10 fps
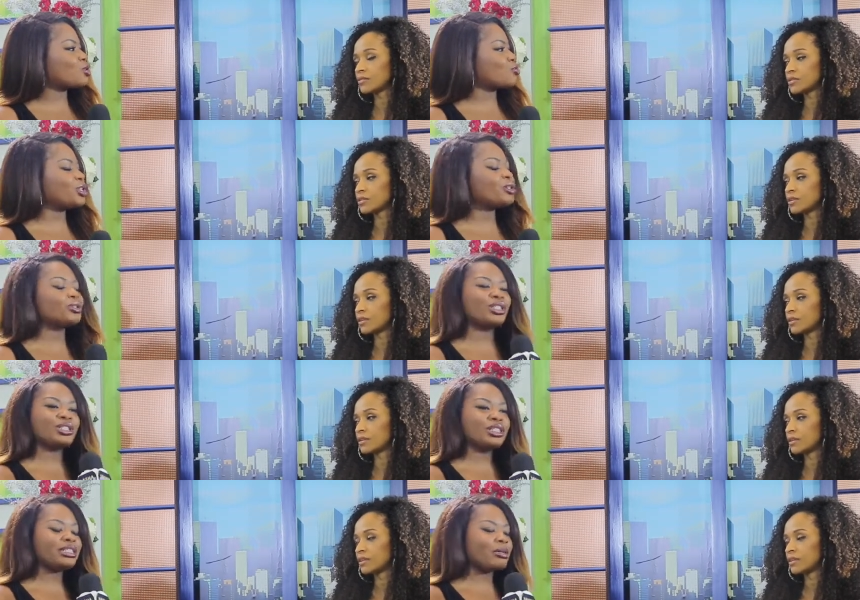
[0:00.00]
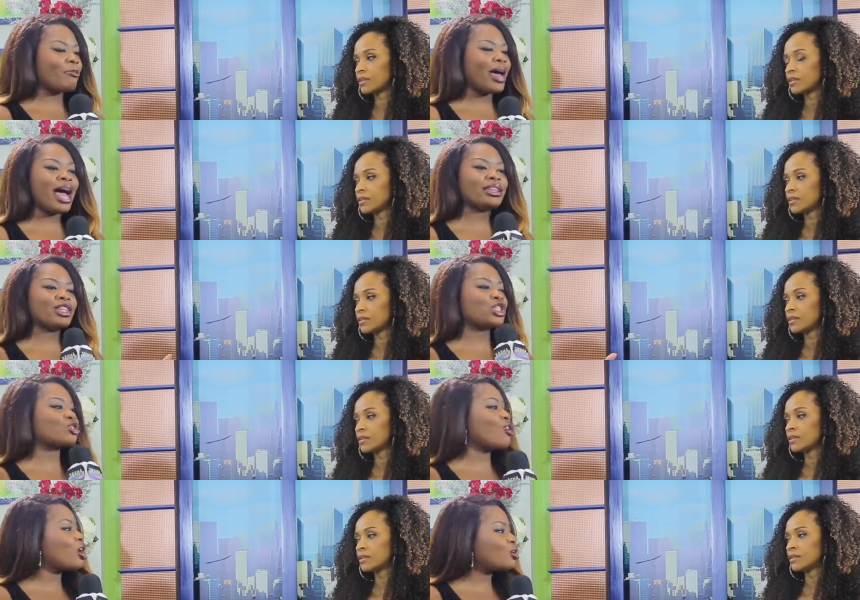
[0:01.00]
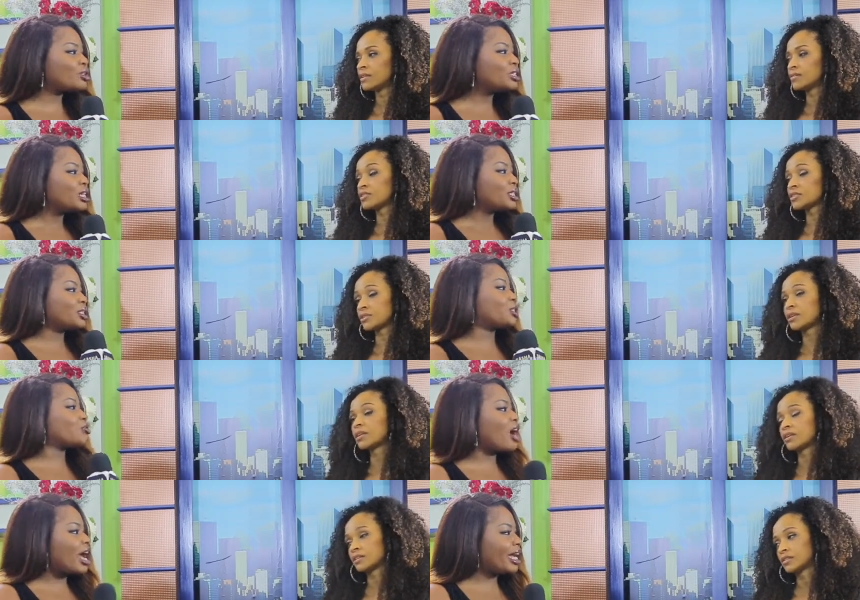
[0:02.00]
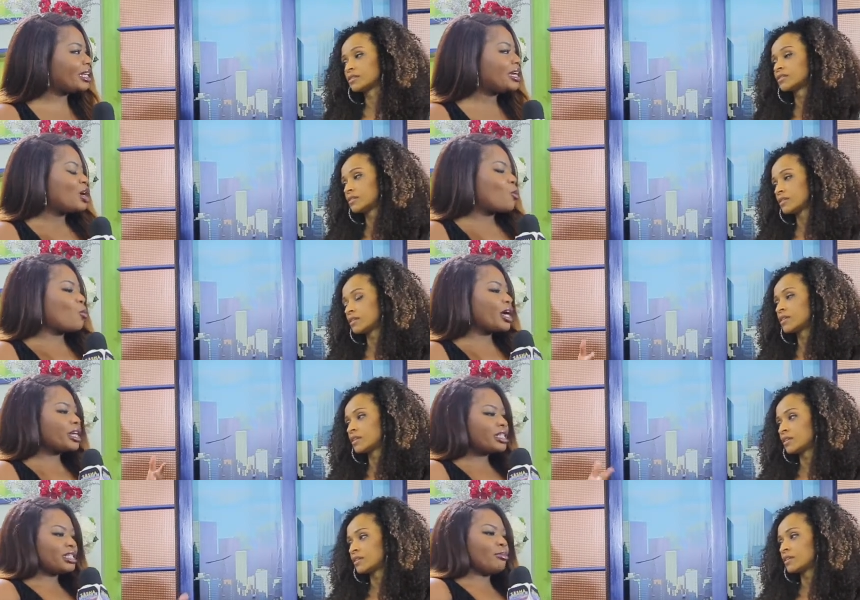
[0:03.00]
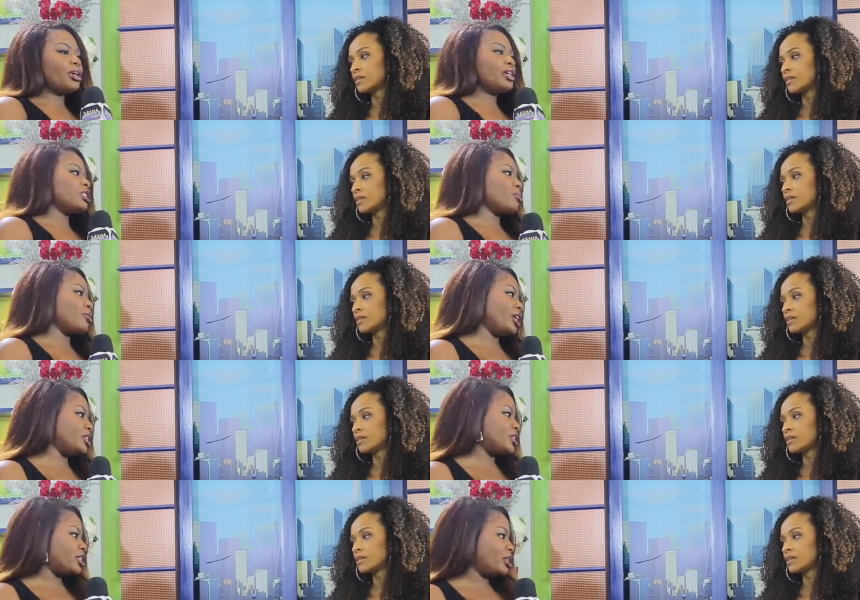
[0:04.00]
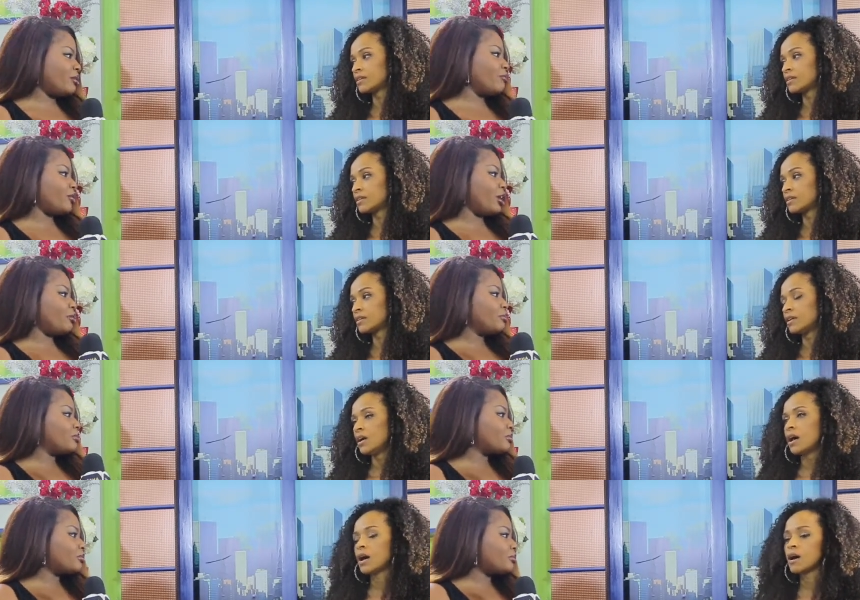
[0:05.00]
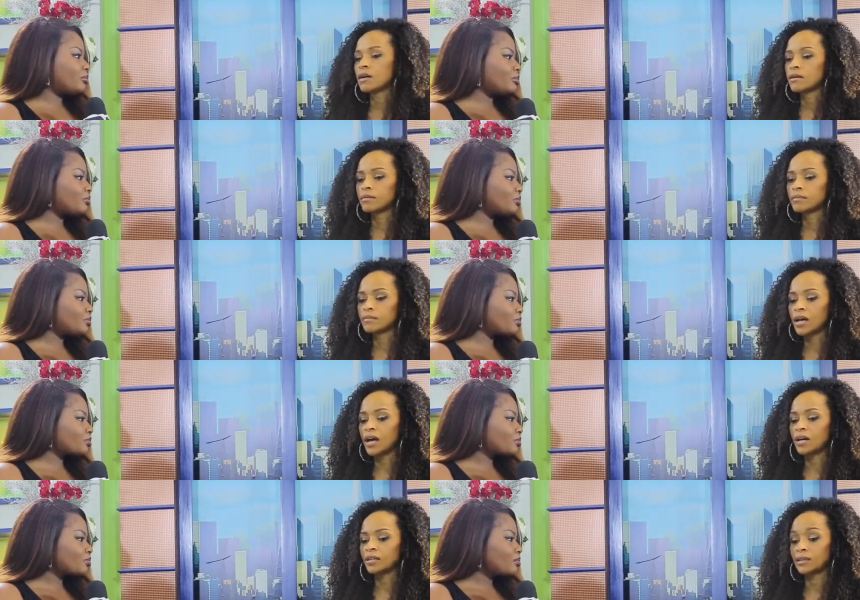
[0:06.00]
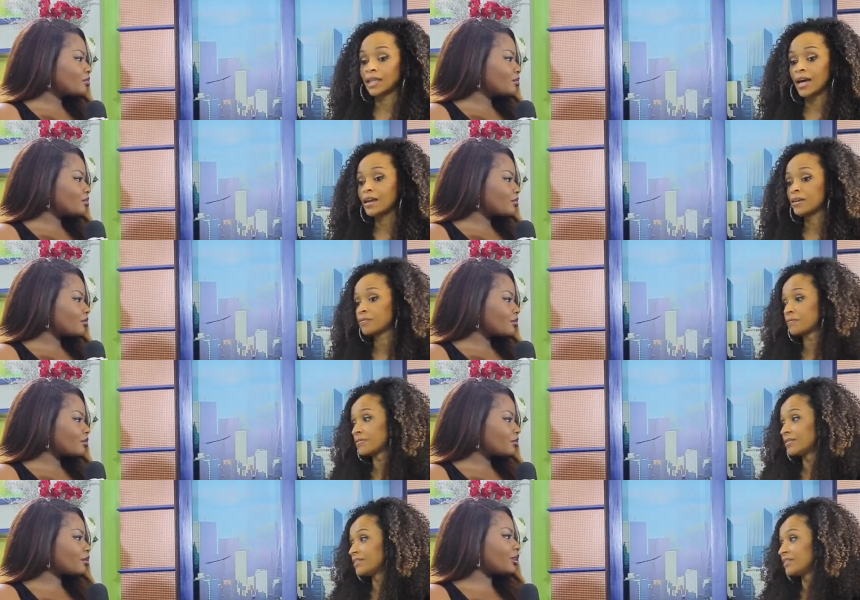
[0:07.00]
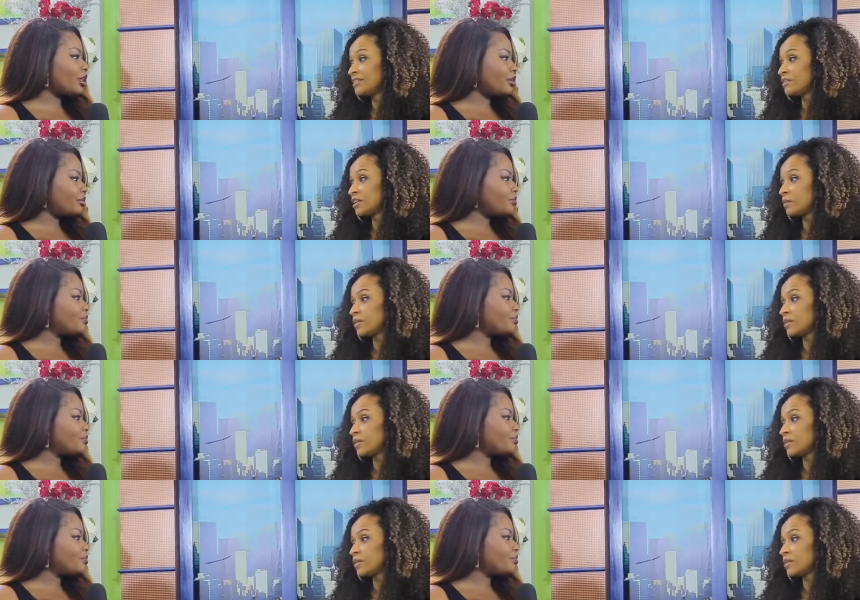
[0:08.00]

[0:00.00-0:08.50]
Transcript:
Speaker 1: was real, sure. the good, the bad, the struggle, sure. the grind. Where did some of your inspiration come from?
Speaker 2: Um, uh, life. You know what I